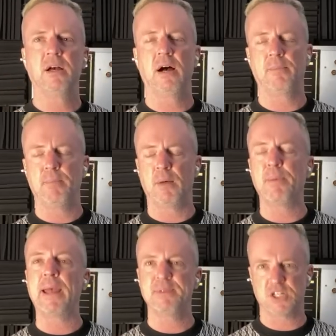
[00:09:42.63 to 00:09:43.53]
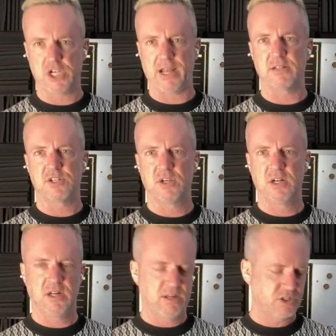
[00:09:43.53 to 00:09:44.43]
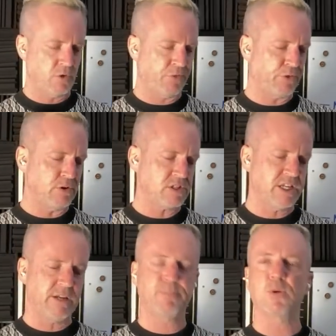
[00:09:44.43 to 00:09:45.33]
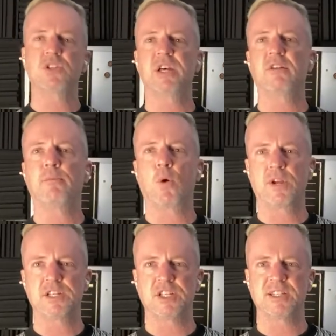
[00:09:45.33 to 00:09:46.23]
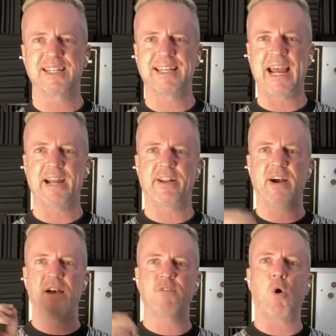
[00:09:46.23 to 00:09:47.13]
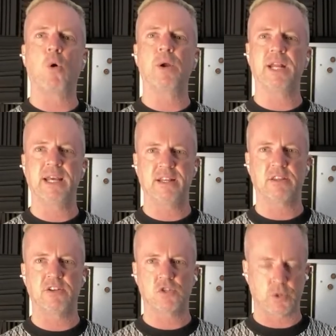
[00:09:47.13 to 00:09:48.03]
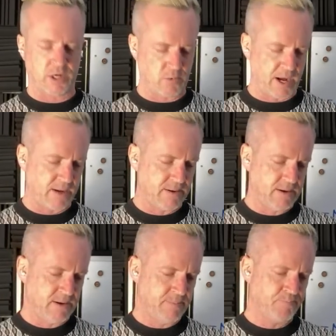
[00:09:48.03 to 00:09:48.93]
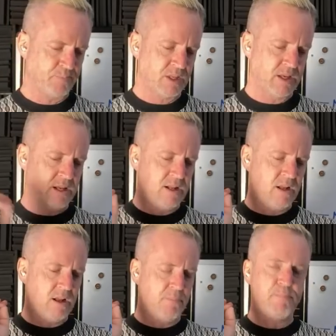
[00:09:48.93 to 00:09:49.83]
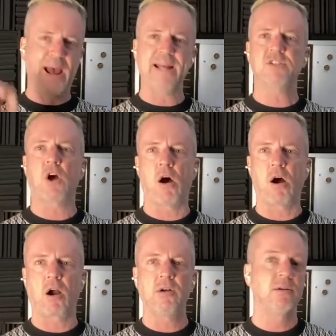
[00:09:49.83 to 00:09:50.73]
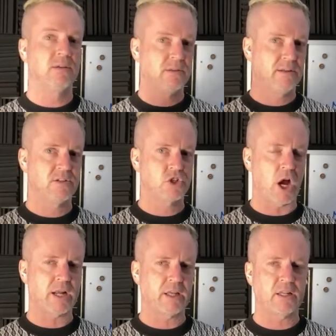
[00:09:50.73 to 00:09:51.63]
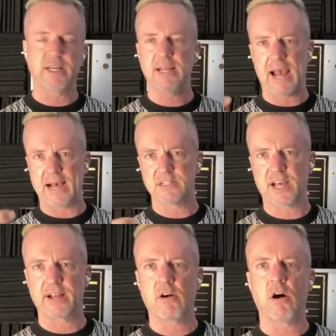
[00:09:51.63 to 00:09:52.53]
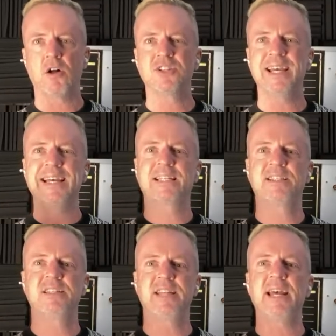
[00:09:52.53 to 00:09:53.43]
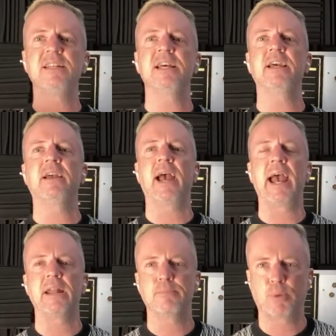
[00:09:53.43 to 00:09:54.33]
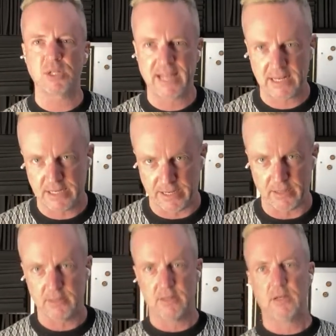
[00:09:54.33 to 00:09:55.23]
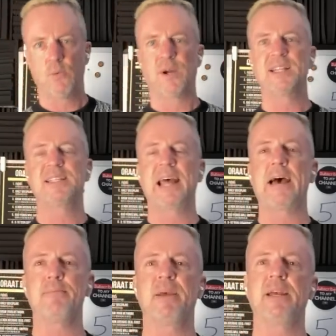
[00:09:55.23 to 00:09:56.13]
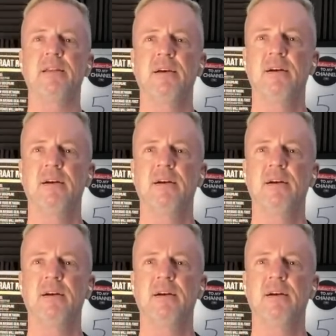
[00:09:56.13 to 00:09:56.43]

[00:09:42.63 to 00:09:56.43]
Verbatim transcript: a, a payment change. So 13% of mortgages in Canada have already hit their trigger rate. Banks are, shockingly, as I called, extending and pretending. What does that mean?